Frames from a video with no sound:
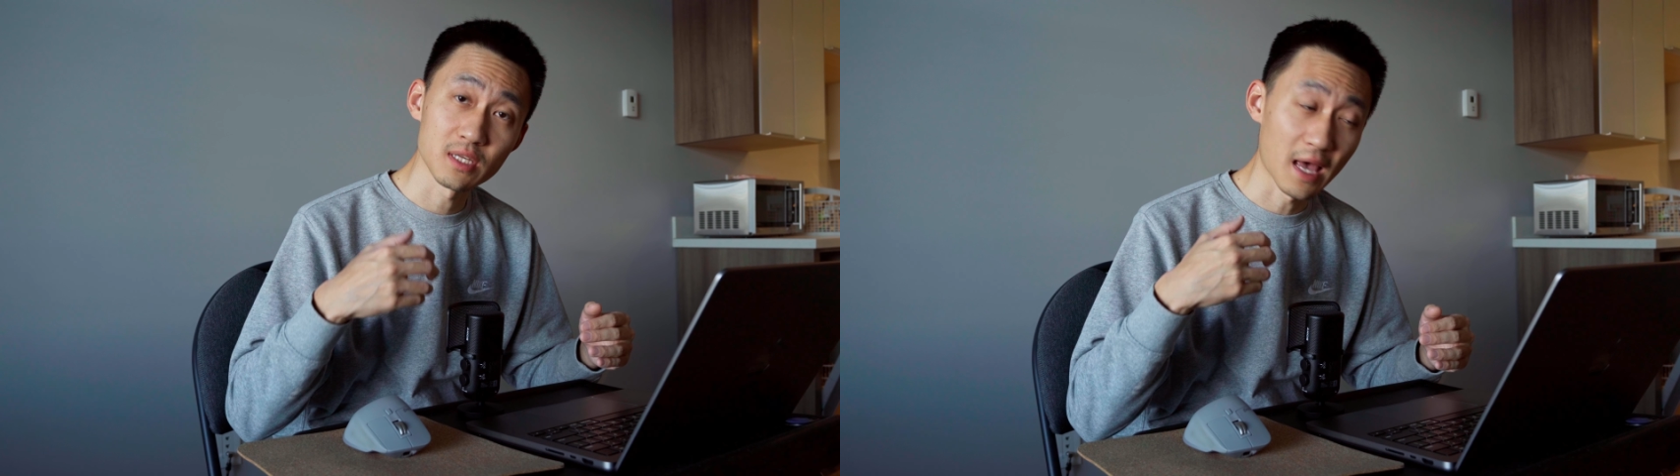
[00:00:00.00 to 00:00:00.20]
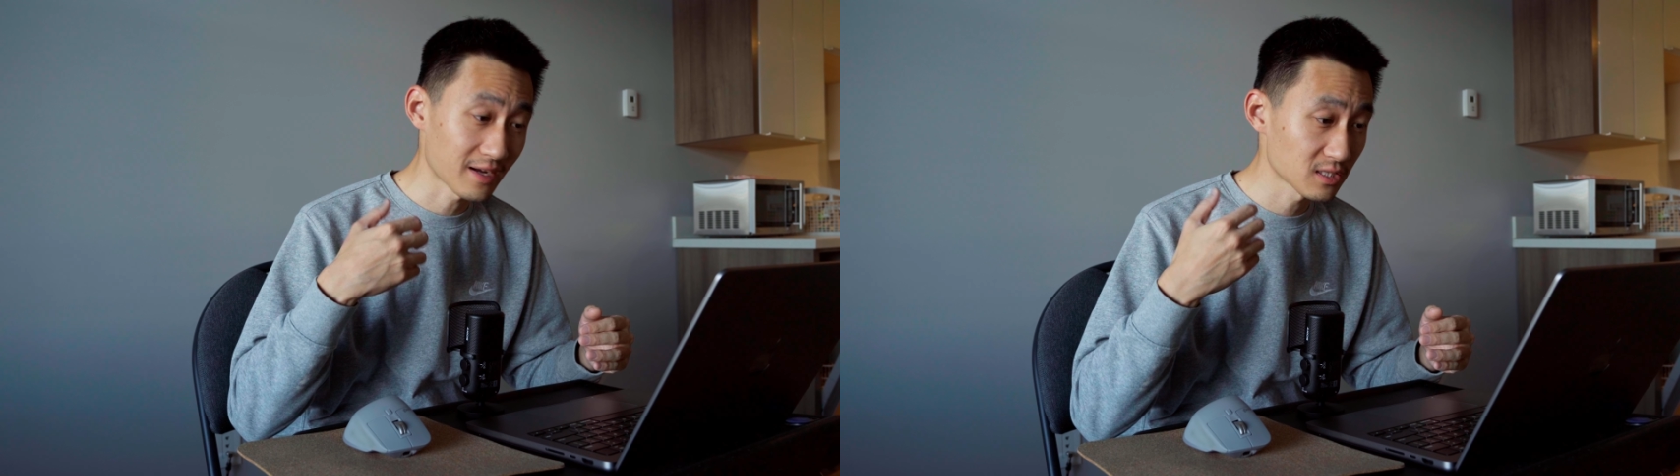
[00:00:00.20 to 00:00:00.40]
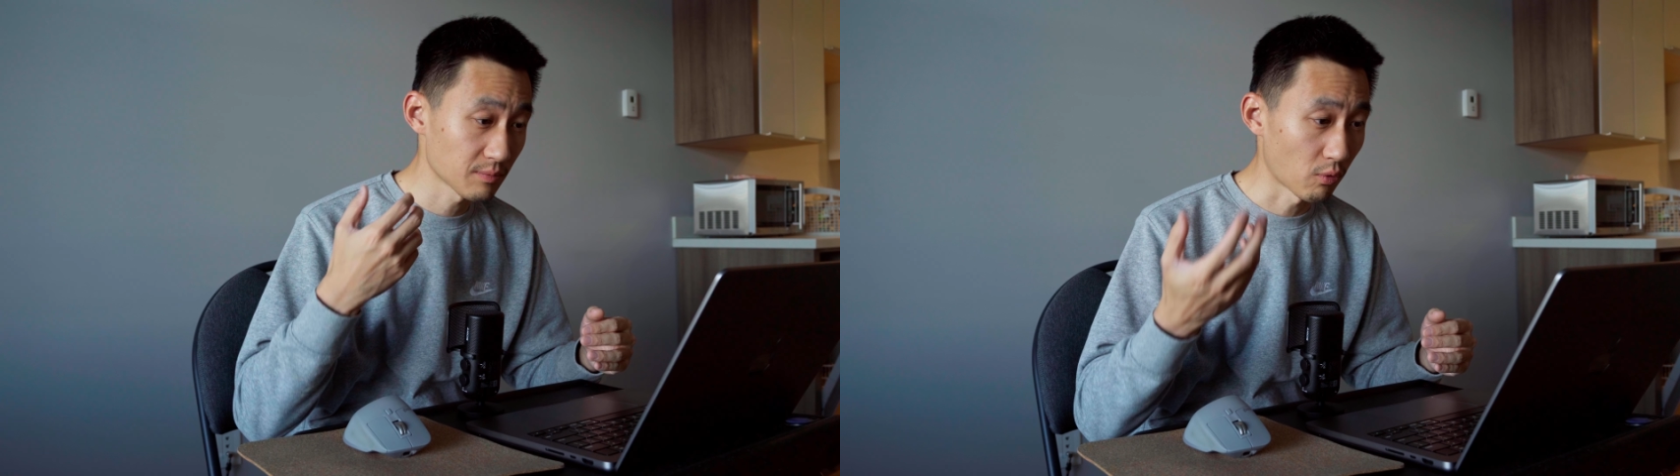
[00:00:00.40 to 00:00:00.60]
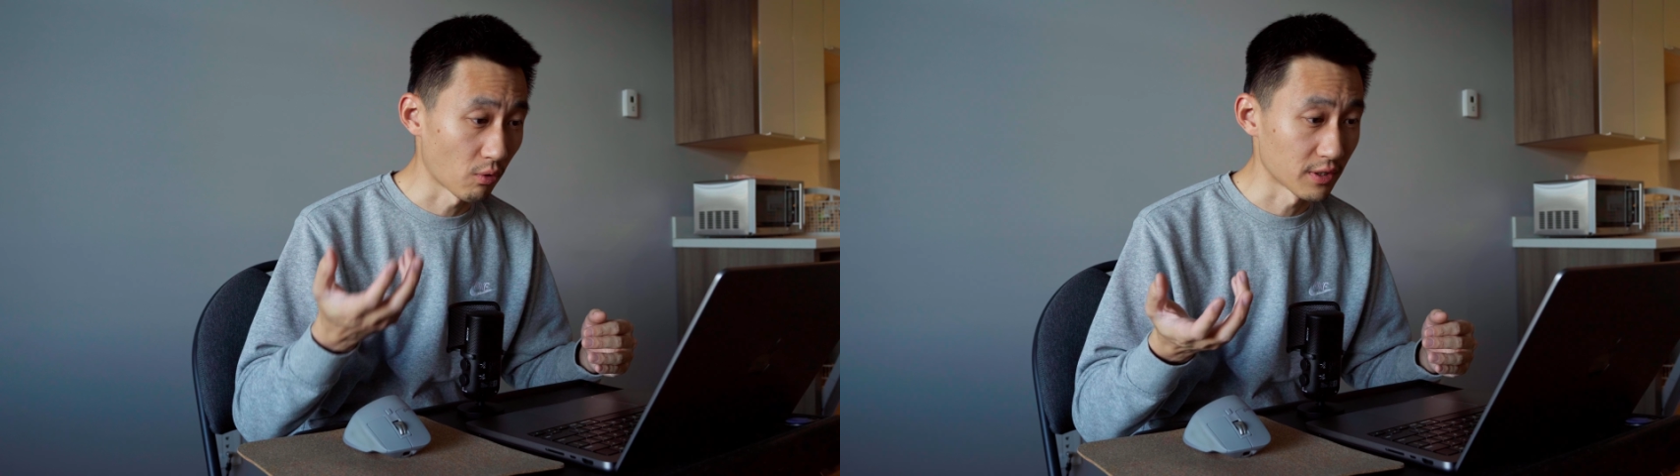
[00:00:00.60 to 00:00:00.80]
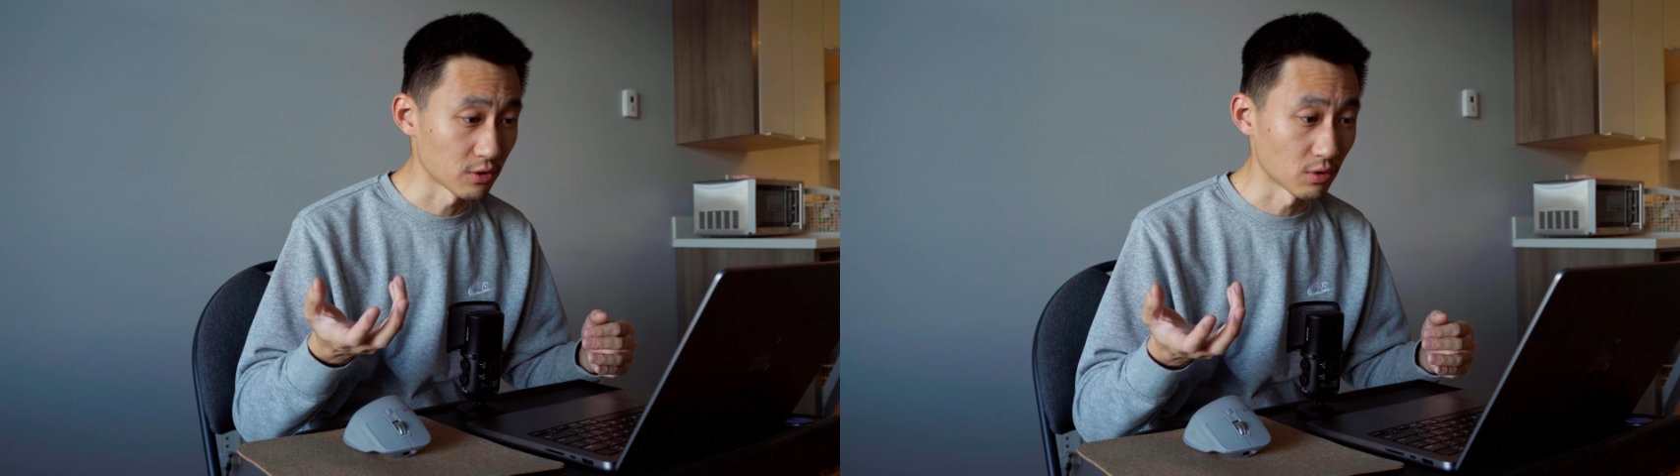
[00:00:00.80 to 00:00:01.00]

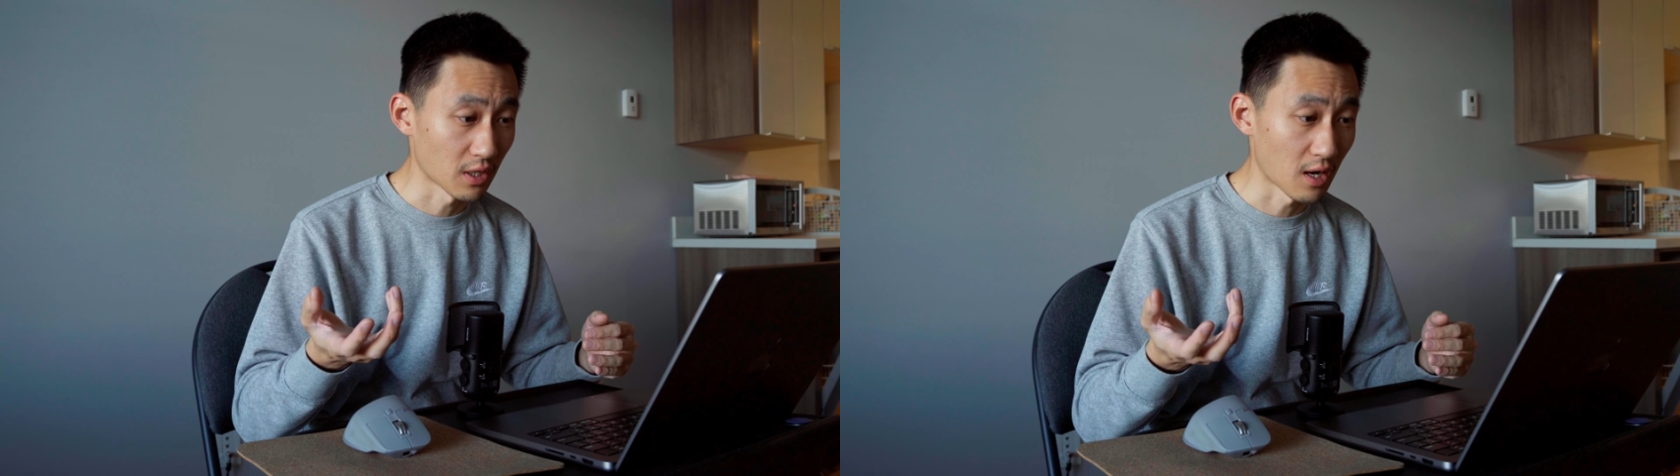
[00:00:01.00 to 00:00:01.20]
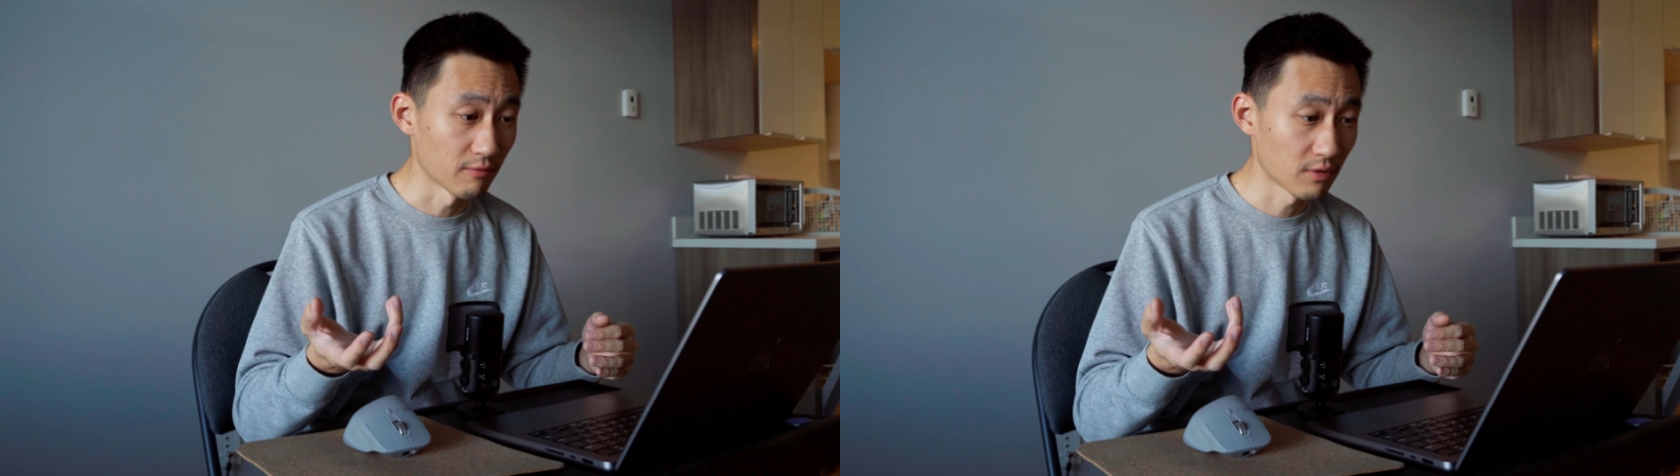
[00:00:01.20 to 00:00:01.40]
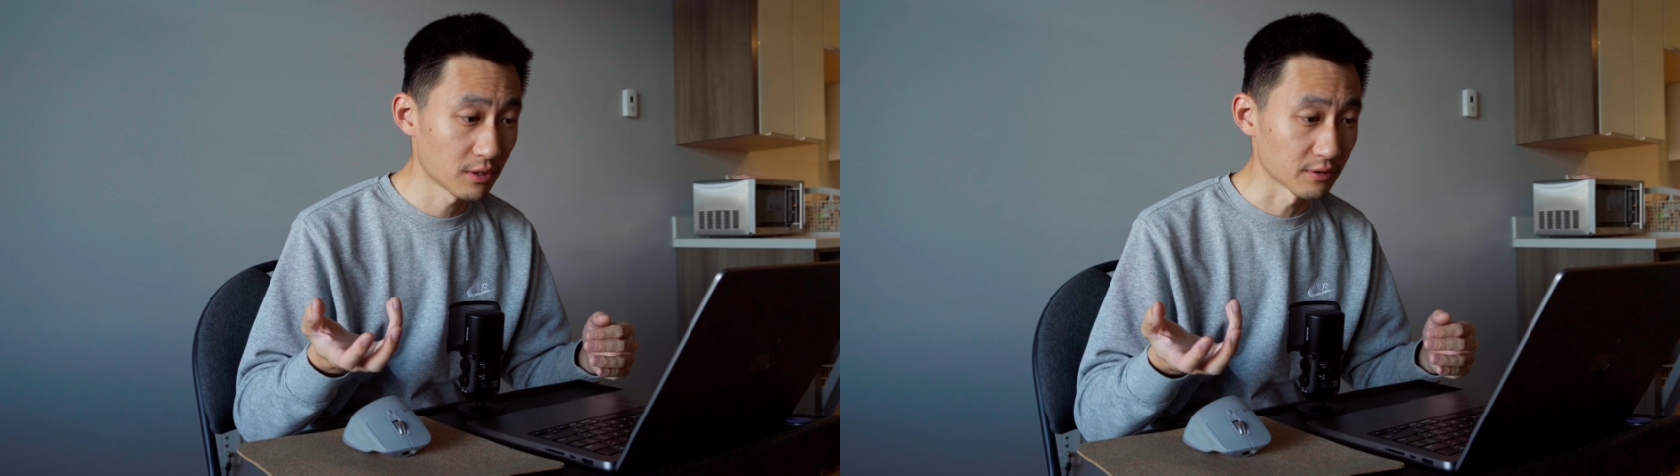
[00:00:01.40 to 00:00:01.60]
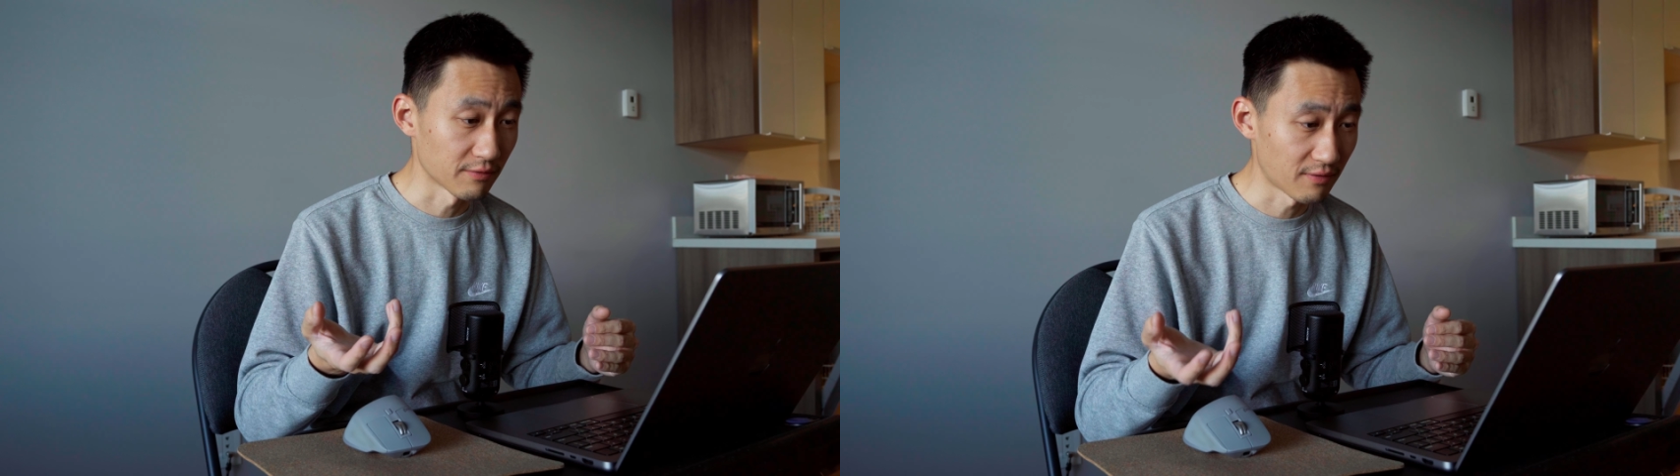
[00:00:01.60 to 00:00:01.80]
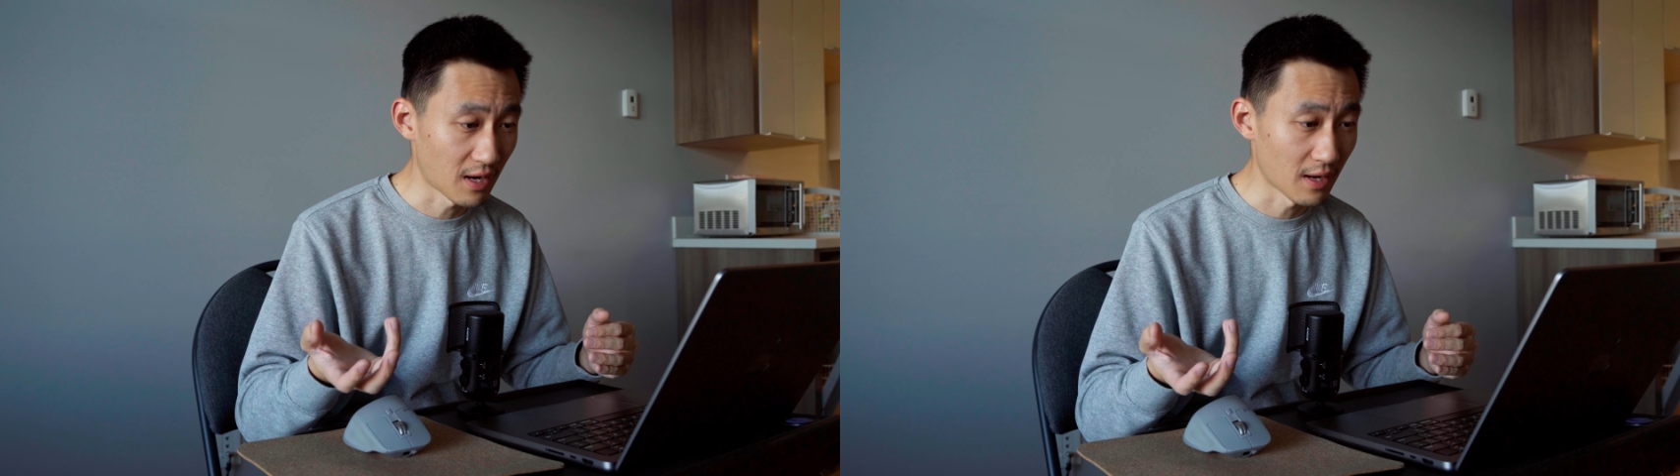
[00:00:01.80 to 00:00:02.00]
export your converted
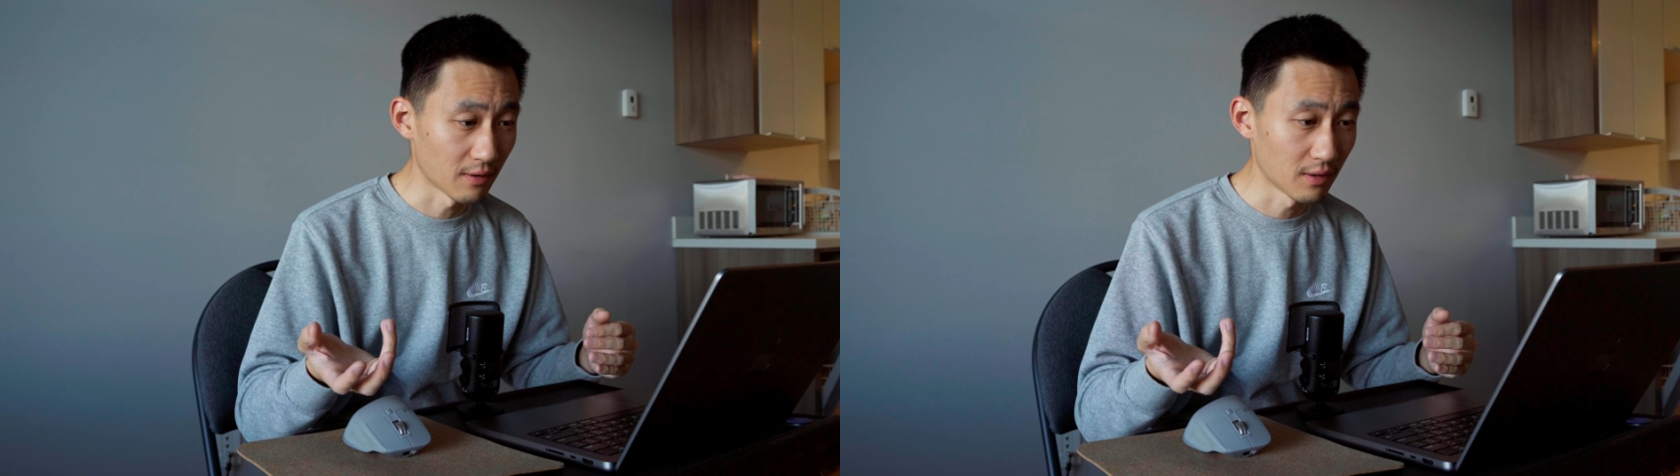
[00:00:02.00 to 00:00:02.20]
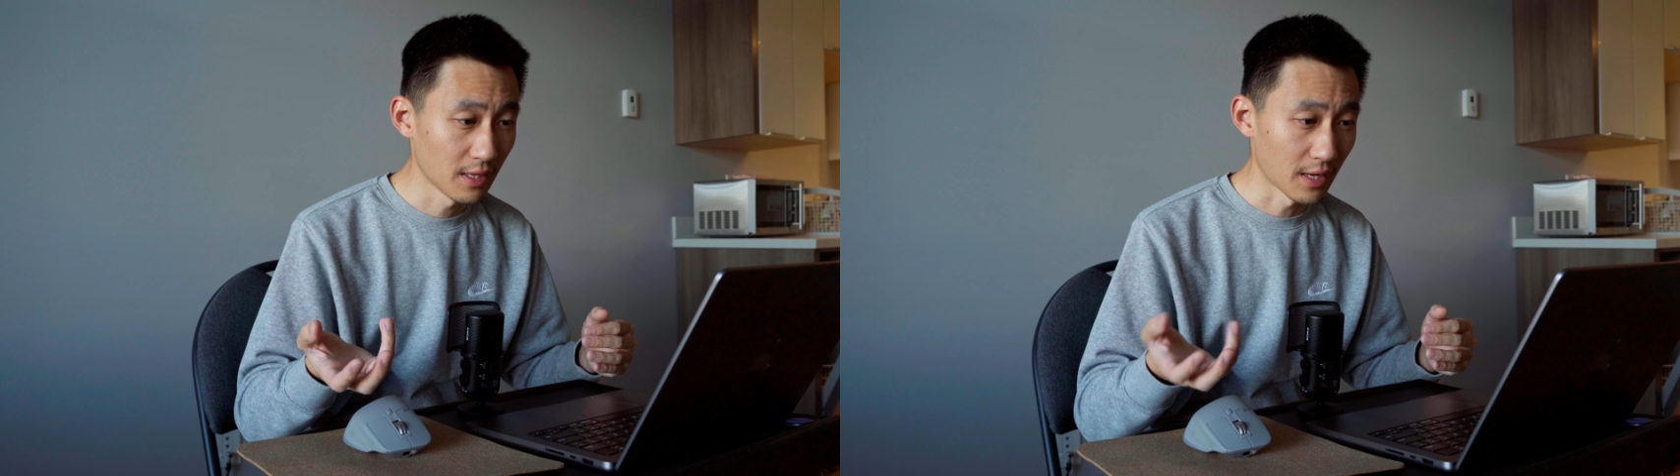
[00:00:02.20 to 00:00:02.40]
file